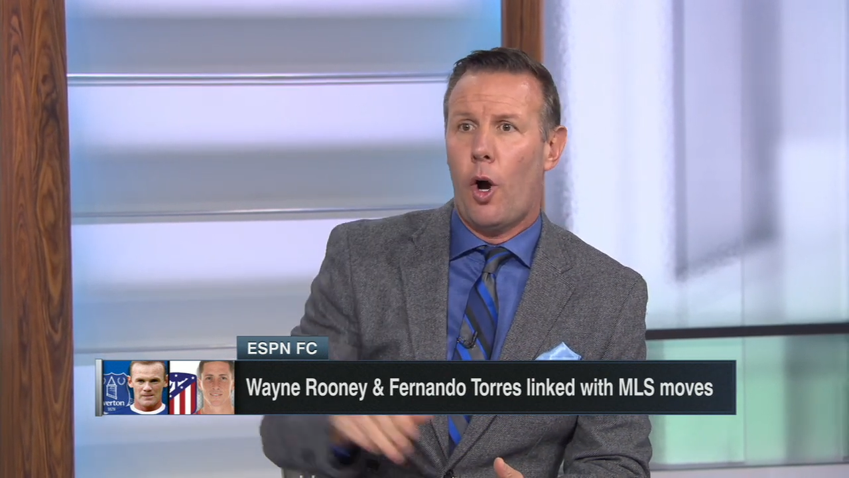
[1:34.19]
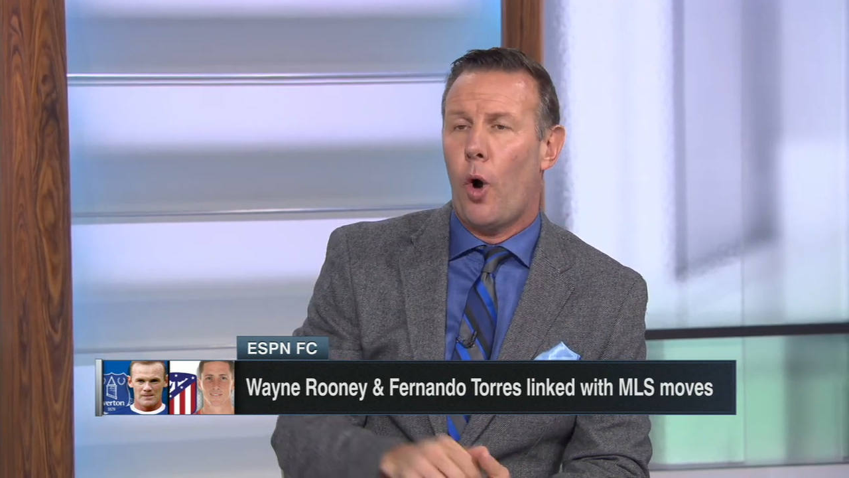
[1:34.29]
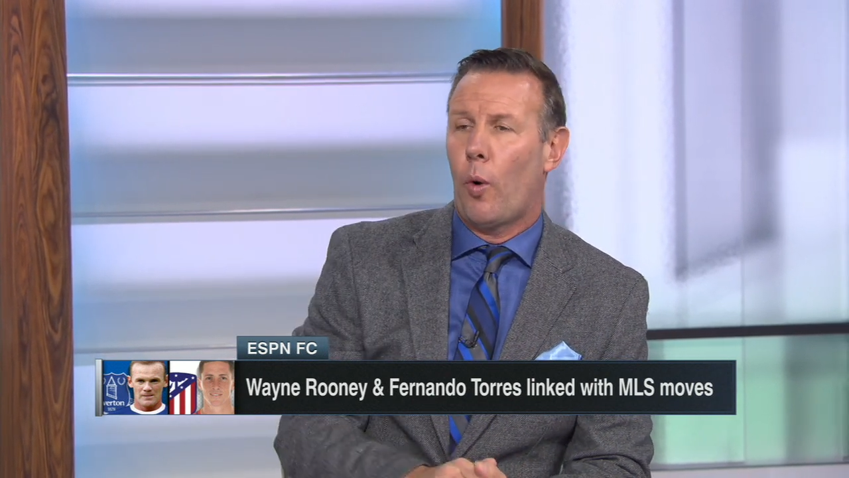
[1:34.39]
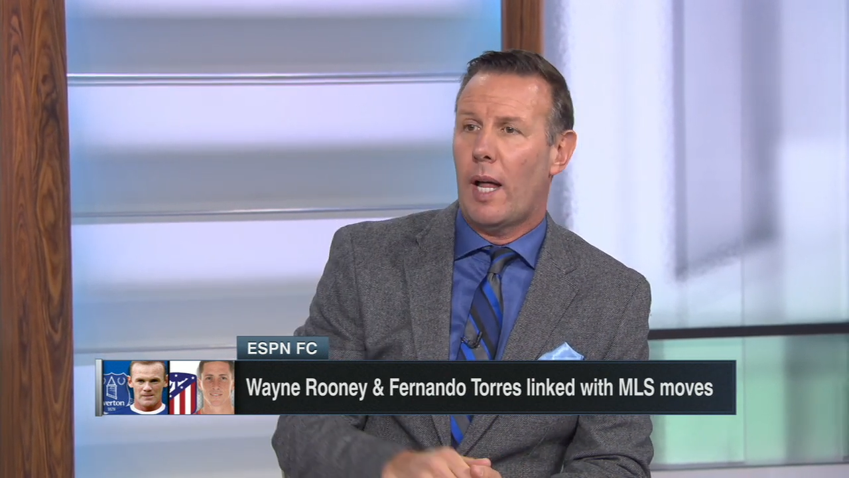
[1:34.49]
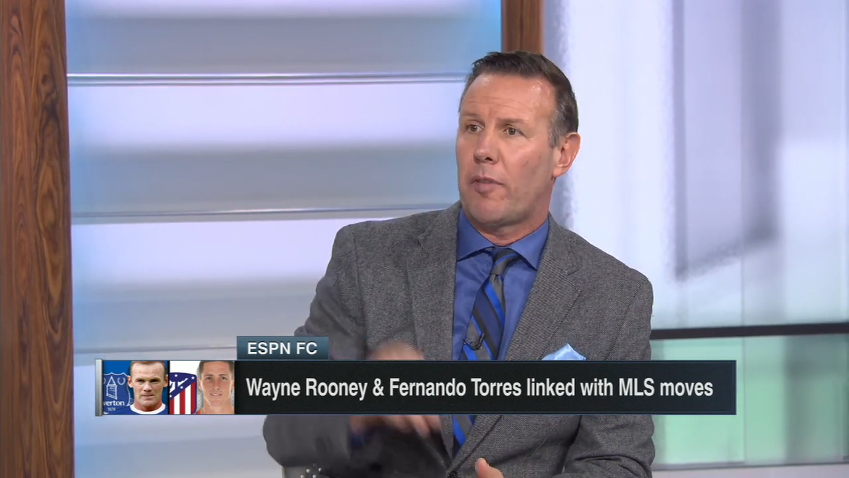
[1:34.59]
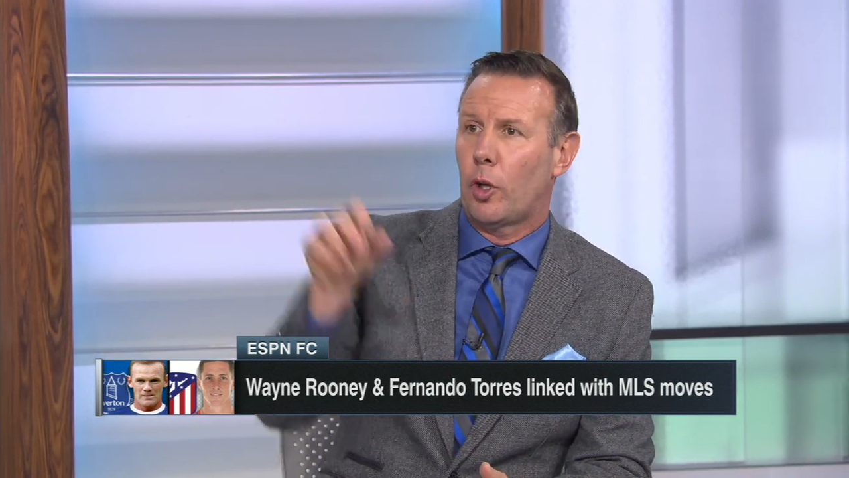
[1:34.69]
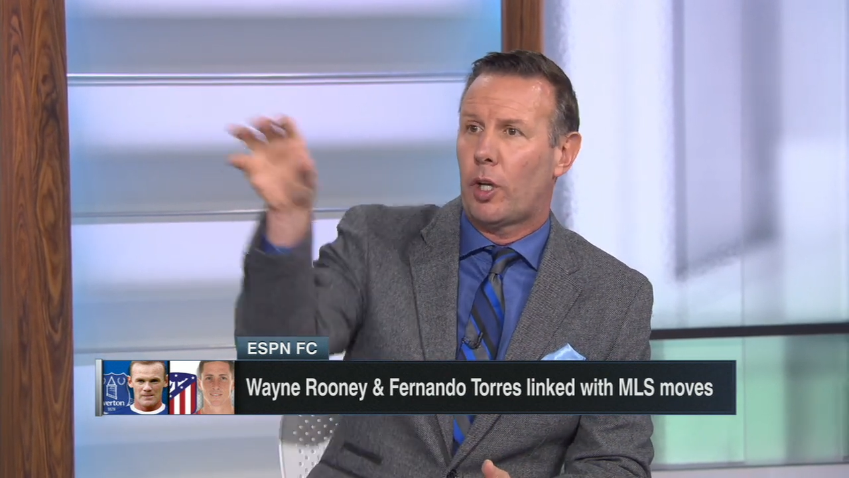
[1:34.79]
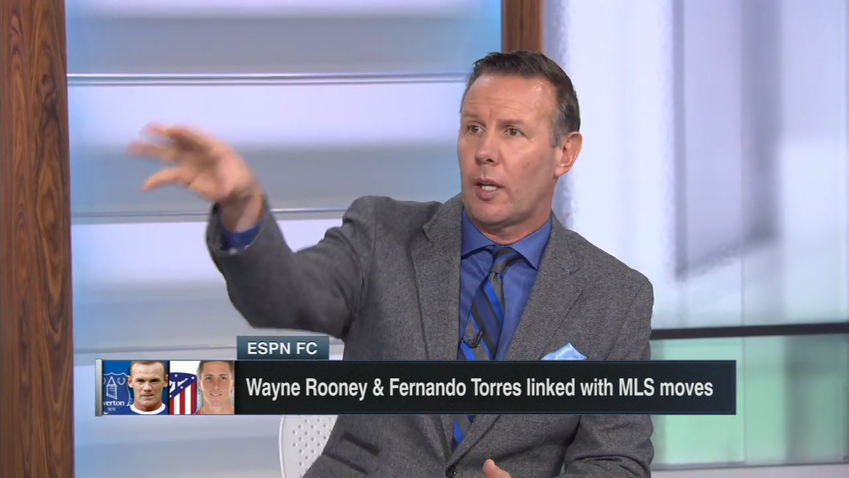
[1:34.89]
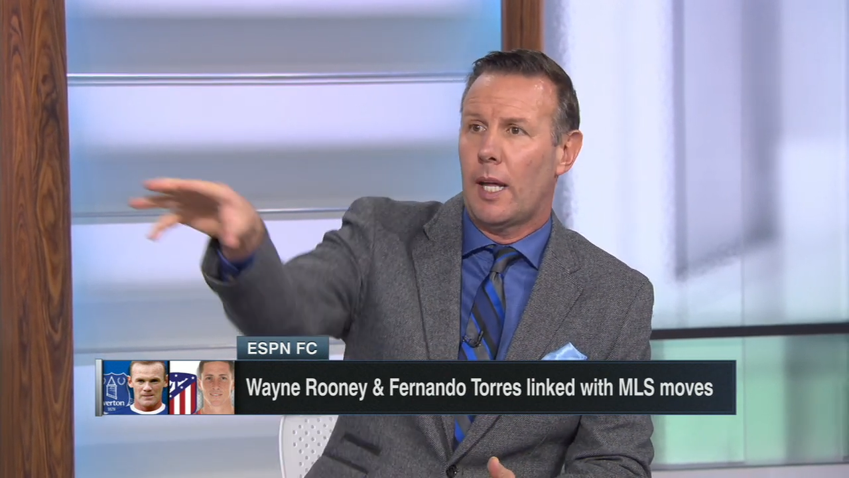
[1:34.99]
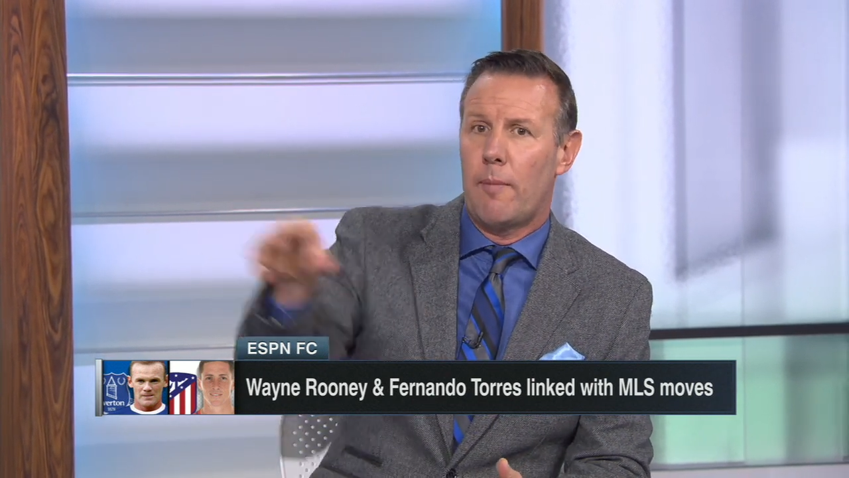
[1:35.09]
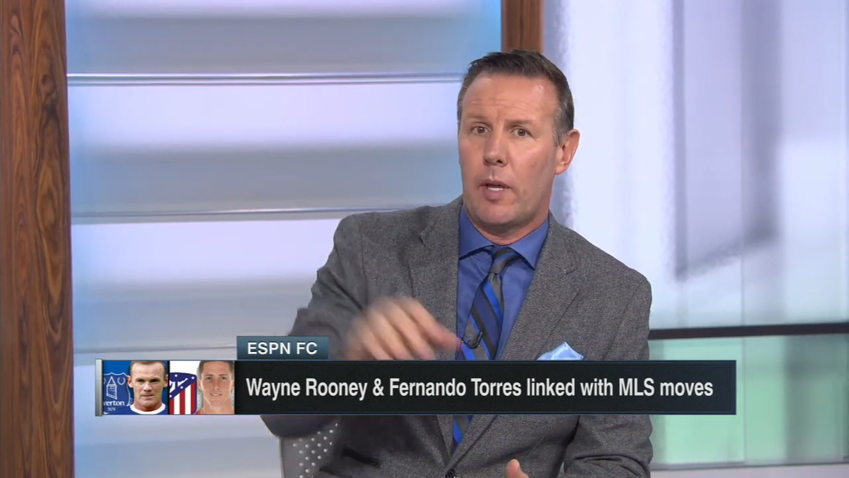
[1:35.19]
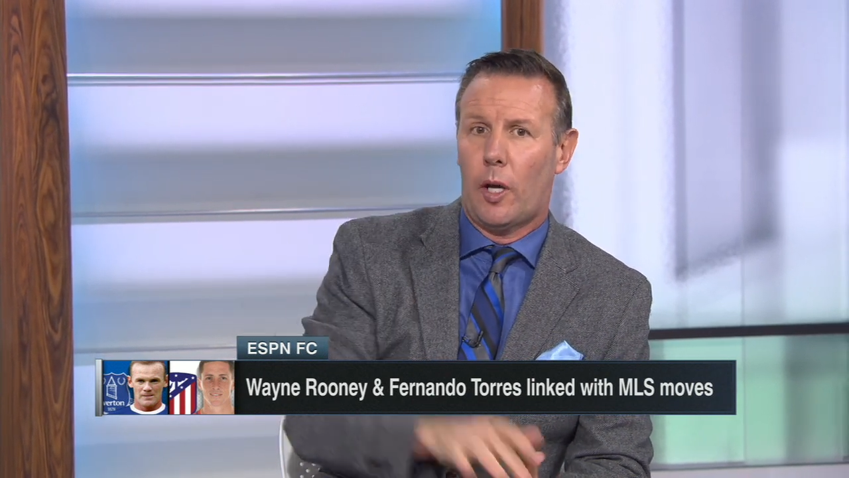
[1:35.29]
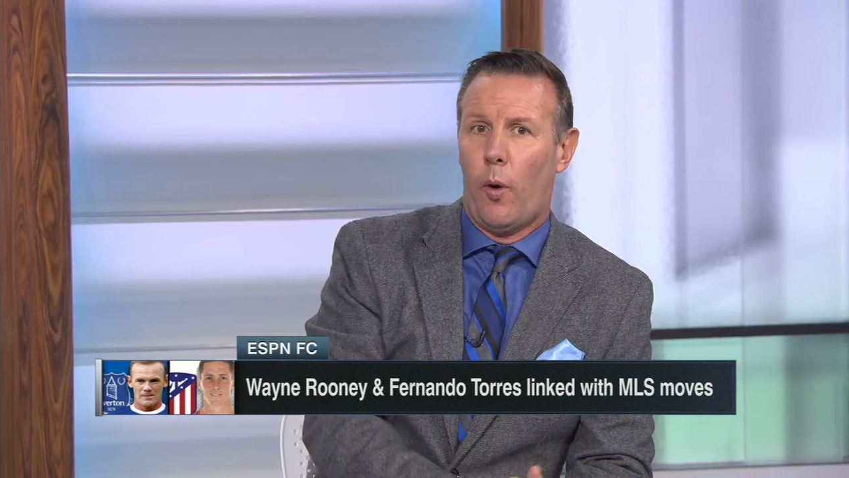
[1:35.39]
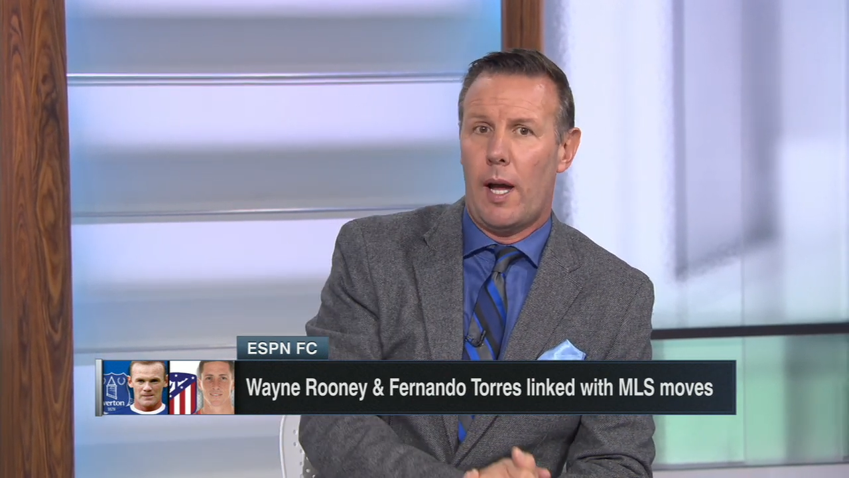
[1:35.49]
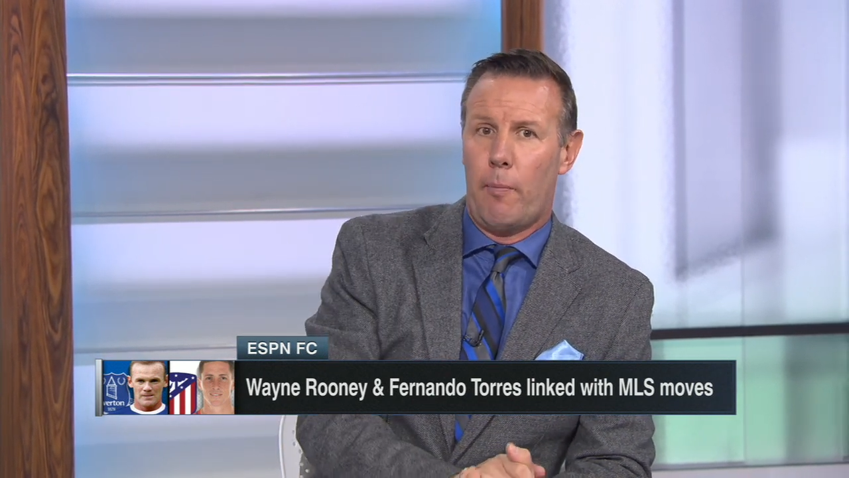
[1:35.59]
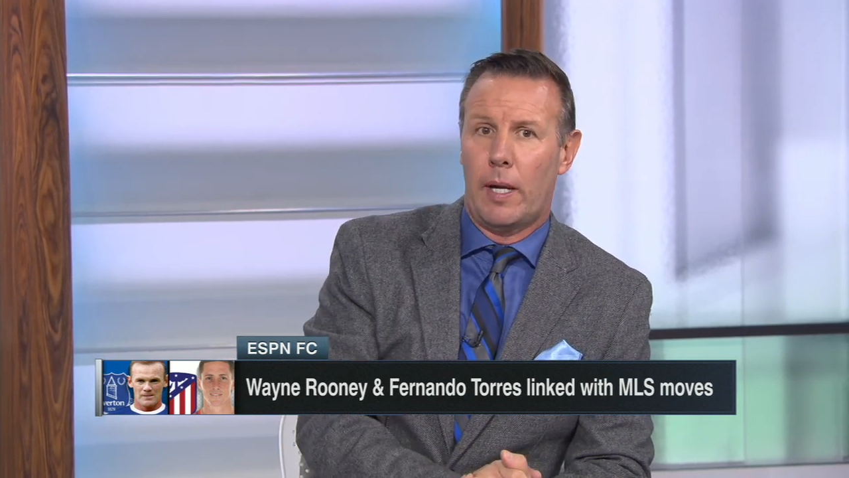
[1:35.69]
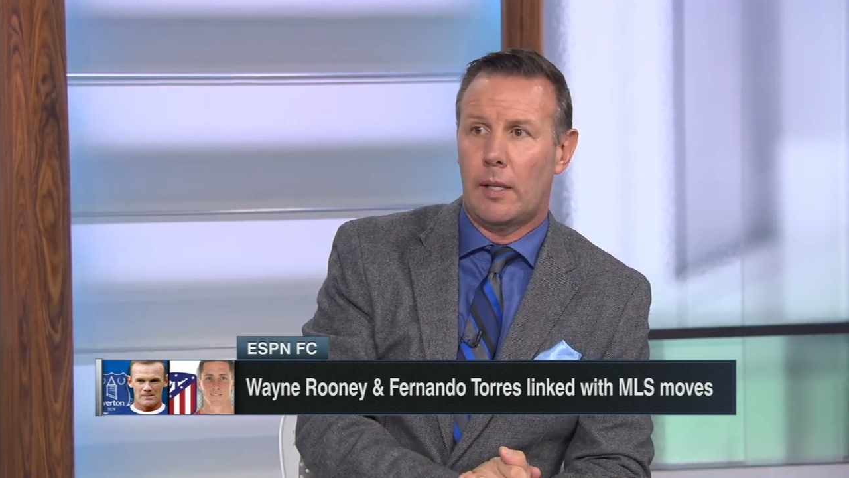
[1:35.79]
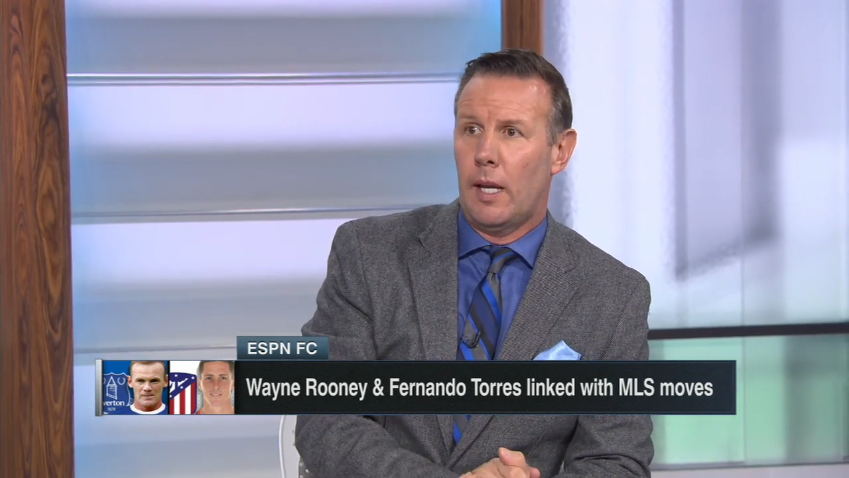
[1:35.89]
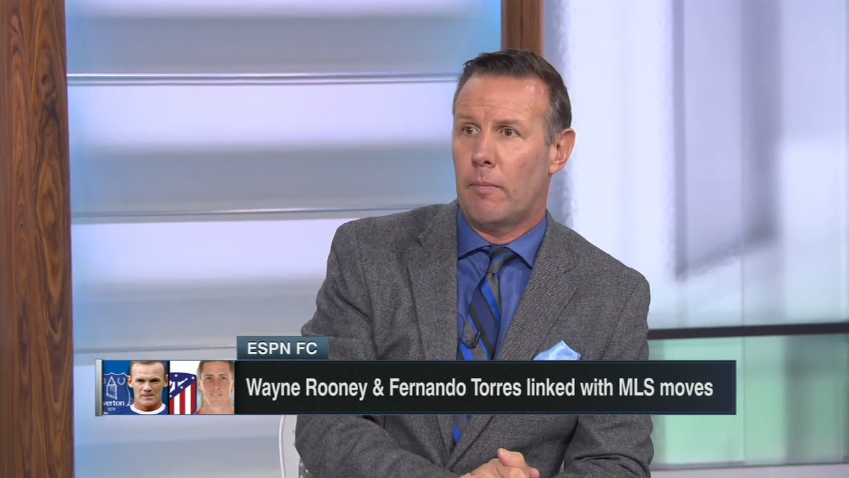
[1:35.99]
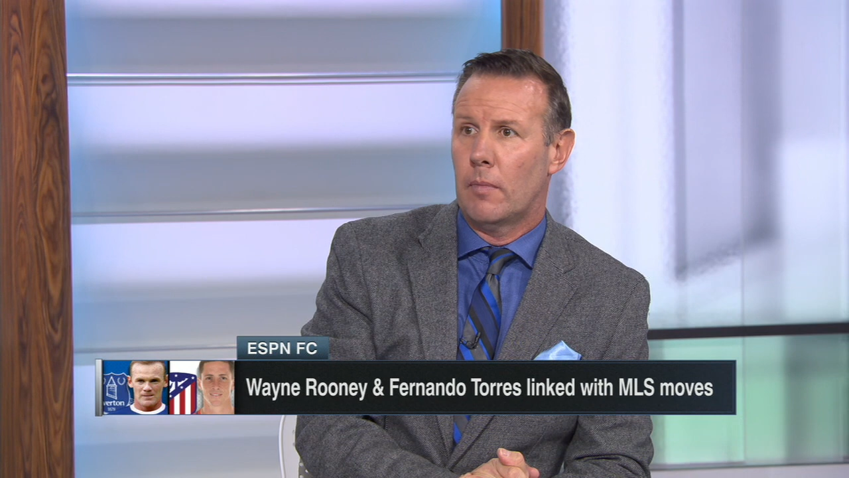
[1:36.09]
Oh, we'll have a look at them. They're quite a big
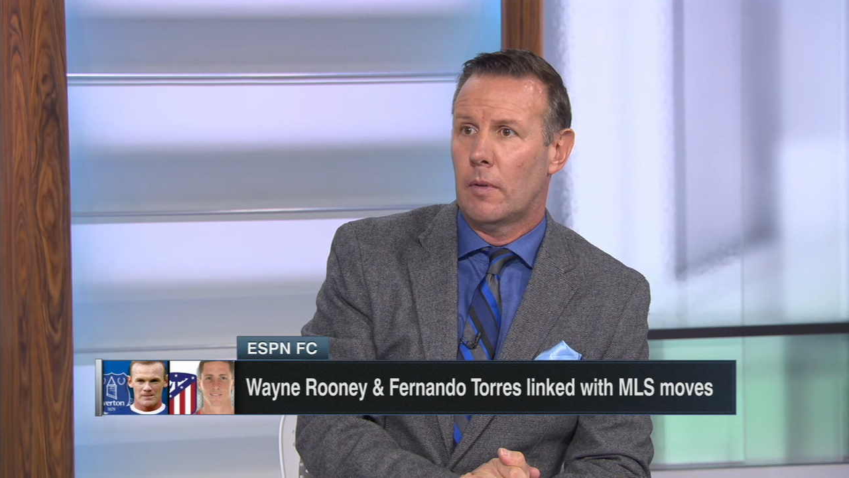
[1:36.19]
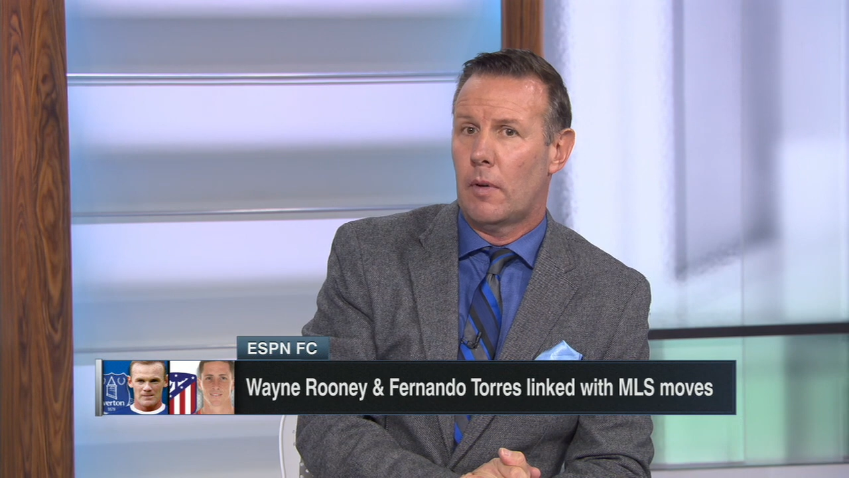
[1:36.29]
name.